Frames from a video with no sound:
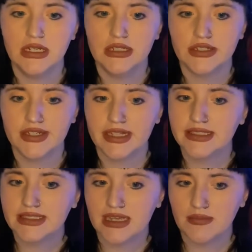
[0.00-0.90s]
During that
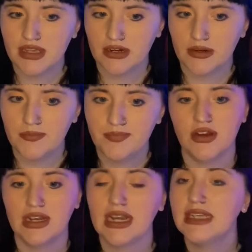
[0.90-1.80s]
same year,
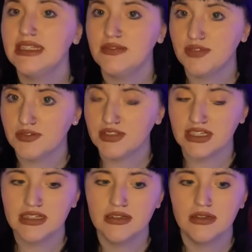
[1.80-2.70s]
in
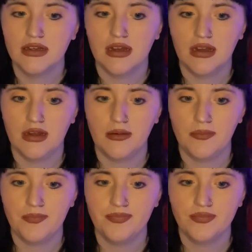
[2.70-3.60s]
1950,
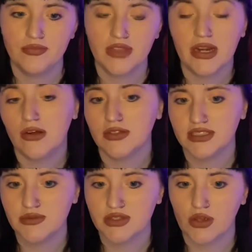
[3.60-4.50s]
that all
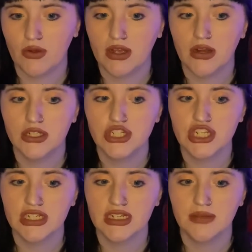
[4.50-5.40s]
this was going on,
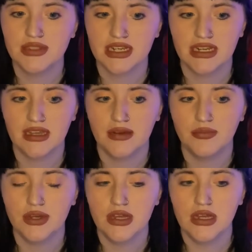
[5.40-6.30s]
she ended up signing up
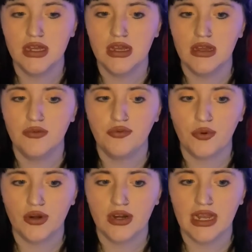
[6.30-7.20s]

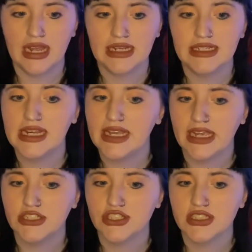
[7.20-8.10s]
for a dating
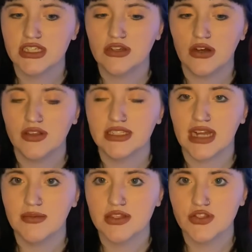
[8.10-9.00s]
agency called the
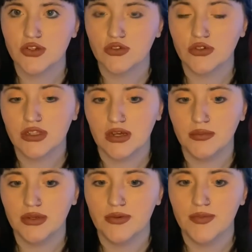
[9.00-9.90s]
Diamond Circle Club.